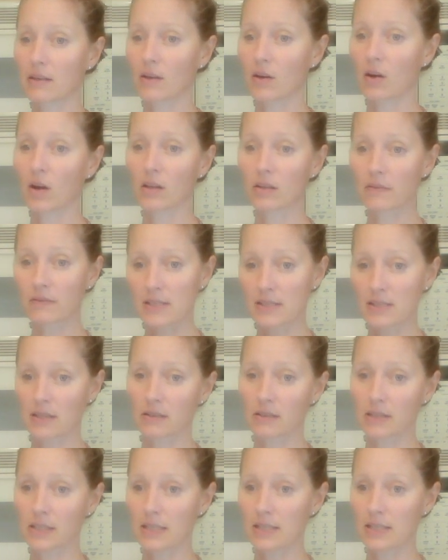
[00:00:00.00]
all of these
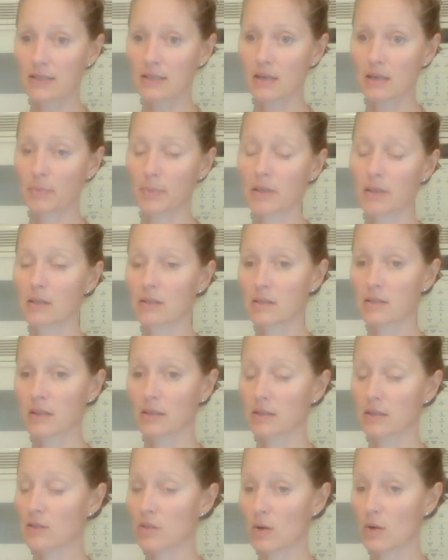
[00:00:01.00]
ingredients up until
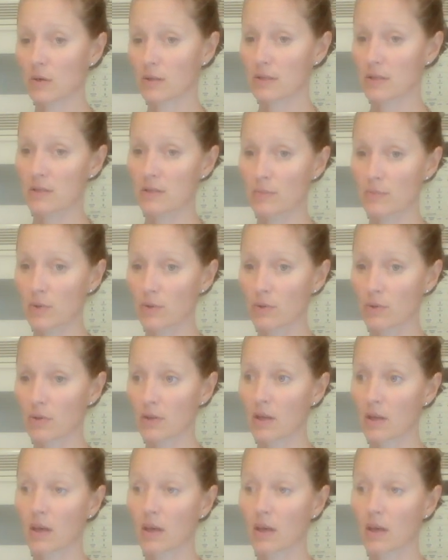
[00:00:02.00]
it's totally smooth.